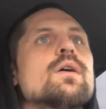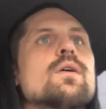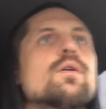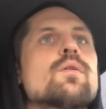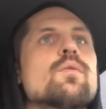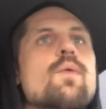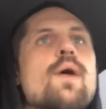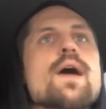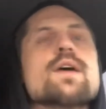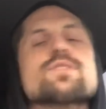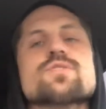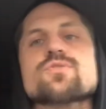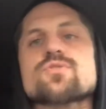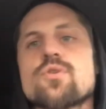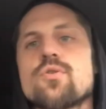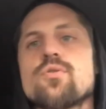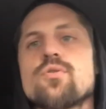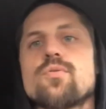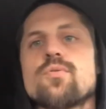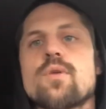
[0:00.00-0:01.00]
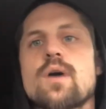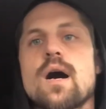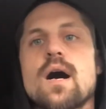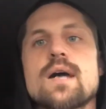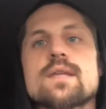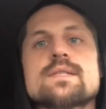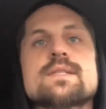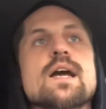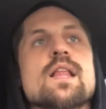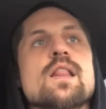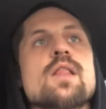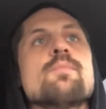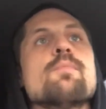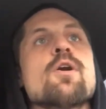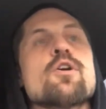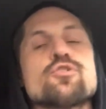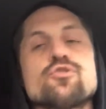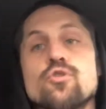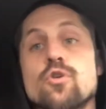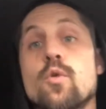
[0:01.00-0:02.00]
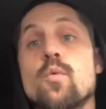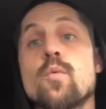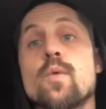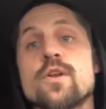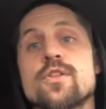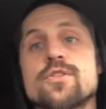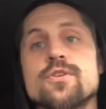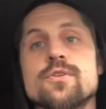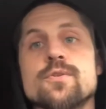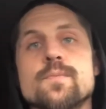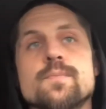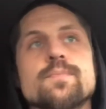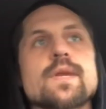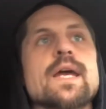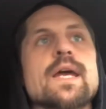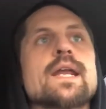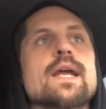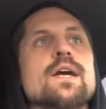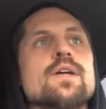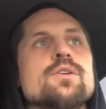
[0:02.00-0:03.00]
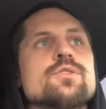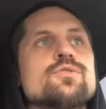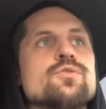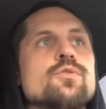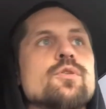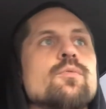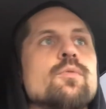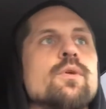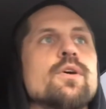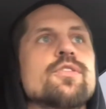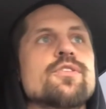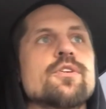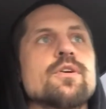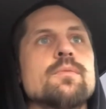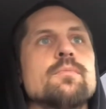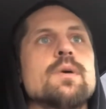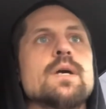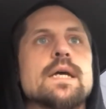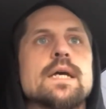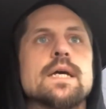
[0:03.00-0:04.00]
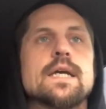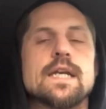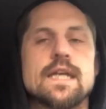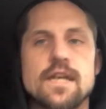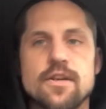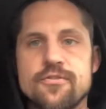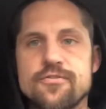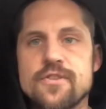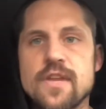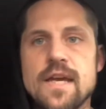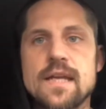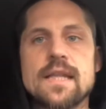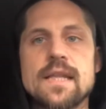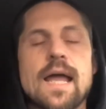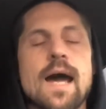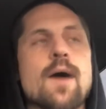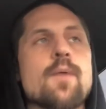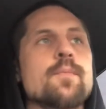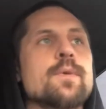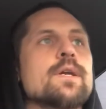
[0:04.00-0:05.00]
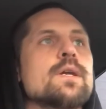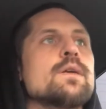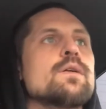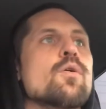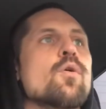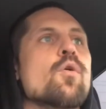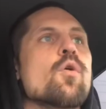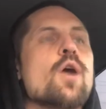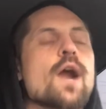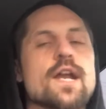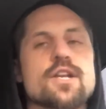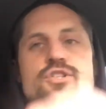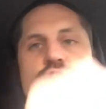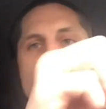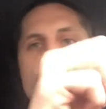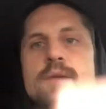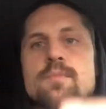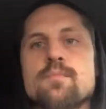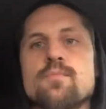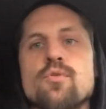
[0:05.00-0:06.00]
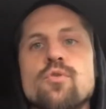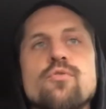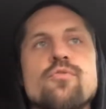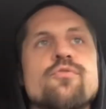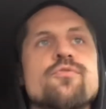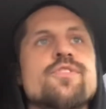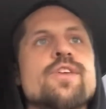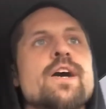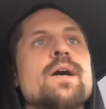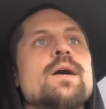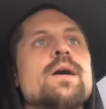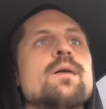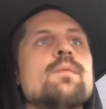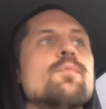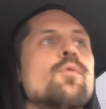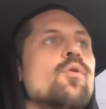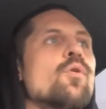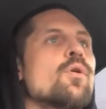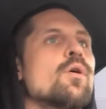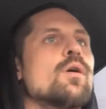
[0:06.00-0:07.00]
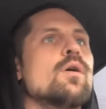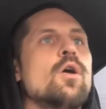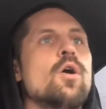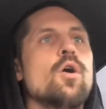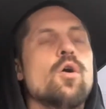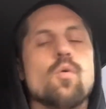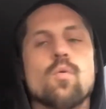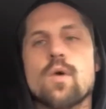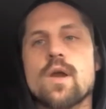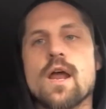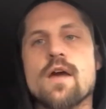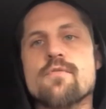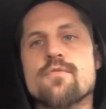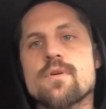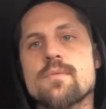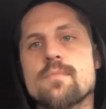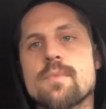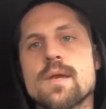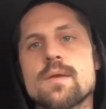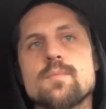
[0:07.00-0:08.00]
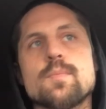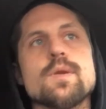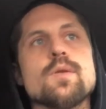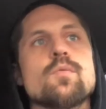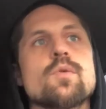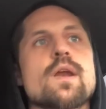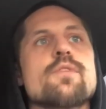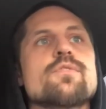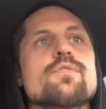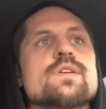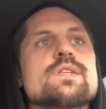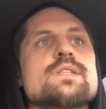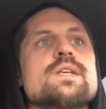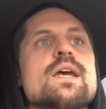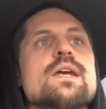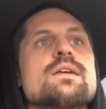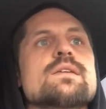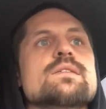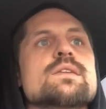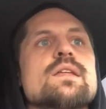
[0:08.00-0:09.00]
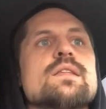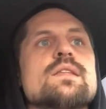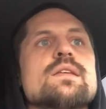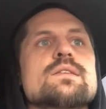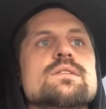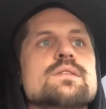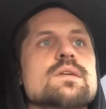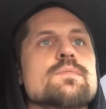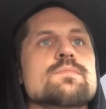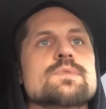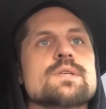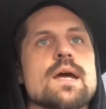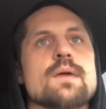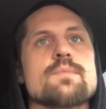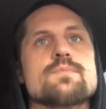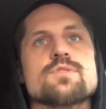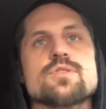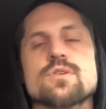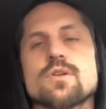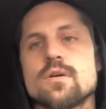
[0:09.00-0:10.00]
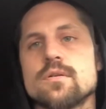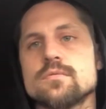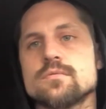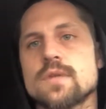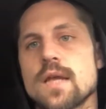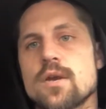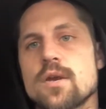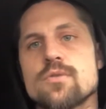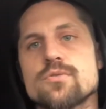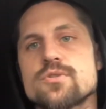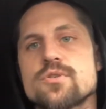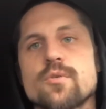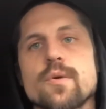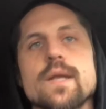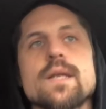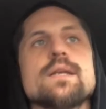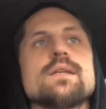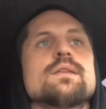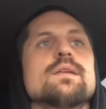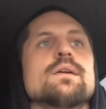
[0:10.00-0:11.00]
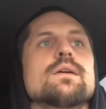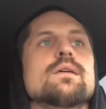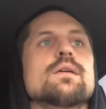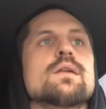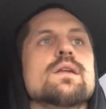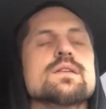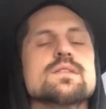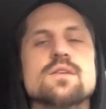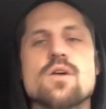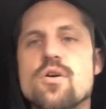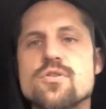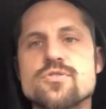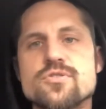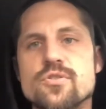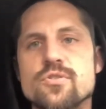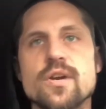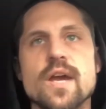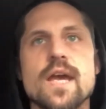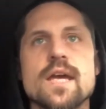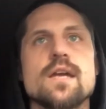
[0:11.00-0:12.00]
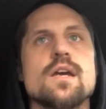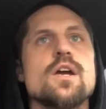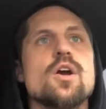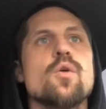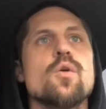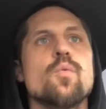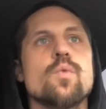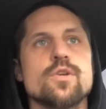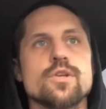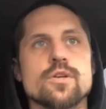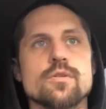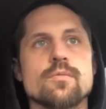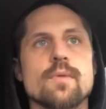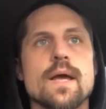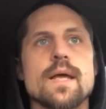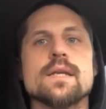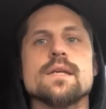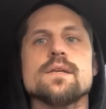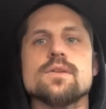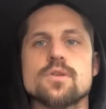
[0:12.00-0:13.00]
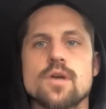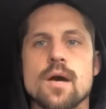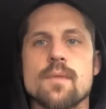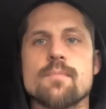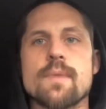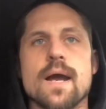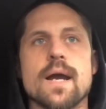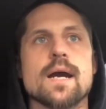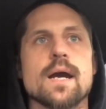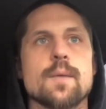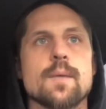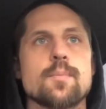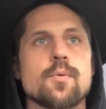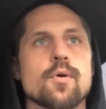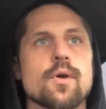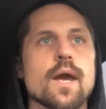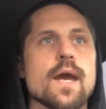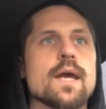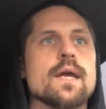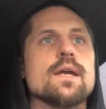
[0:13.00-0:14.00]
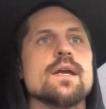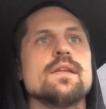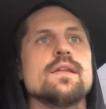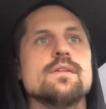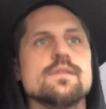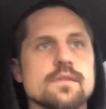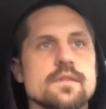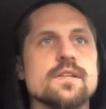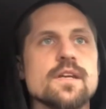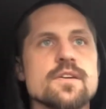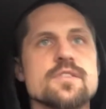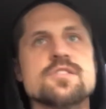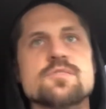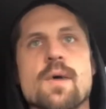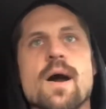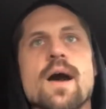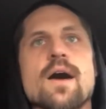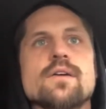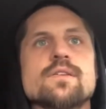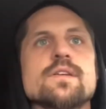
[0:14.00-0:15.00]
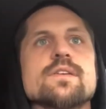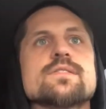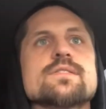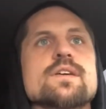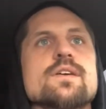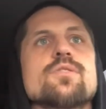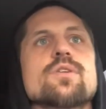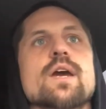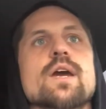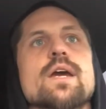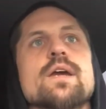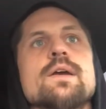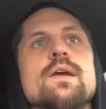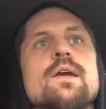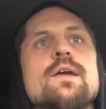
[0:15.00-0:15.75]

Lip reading: Right? So I'll tell them I'll do it with you, and I'll do it with them if they allow me, or I try to move them, or whatever it may be, whatever it takes. And then sometimes, they don't do anything. And I say, oh, it's okay. When you're ready, you come back up, okay? And they'll smile and they'll say, okay.